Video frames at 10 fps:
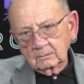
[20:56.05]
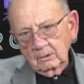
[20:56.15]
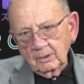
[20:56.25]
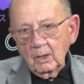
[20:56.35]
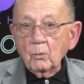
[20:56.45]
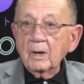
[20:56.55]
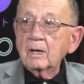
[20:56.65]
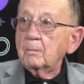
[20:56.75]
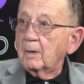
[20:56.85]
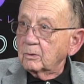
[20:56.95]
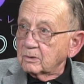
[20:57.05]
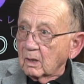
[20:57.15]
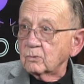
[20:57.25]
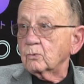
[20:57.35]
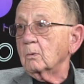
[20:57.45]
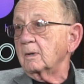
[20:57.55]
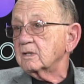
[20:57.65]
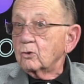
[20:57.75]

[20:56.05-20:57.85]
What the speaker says: they ran in my son's room. I said,